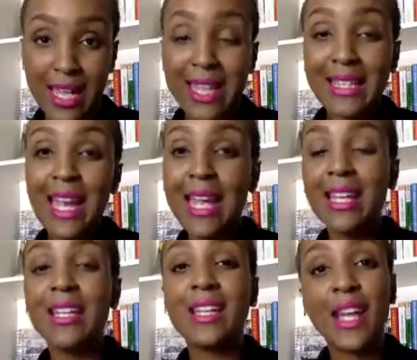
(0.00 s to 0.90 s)
that I
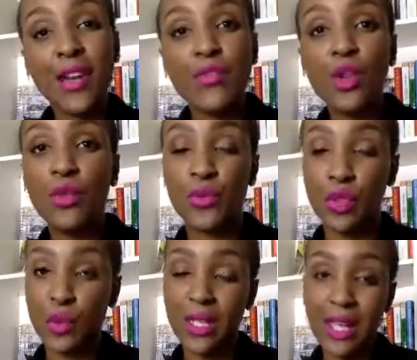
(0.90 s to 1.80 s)
can give you for
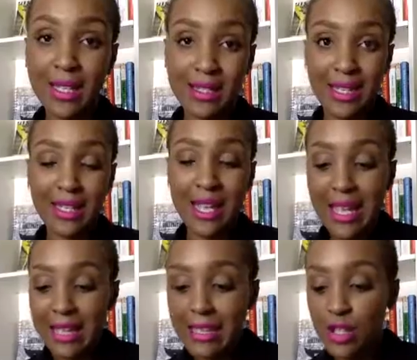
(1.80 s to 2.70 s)
2018
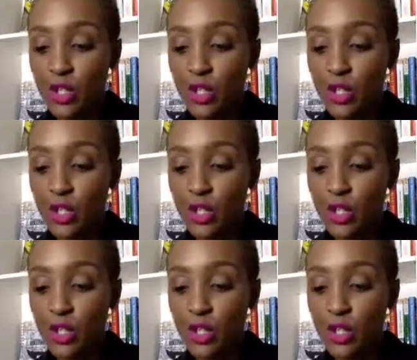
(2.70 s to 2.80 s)
is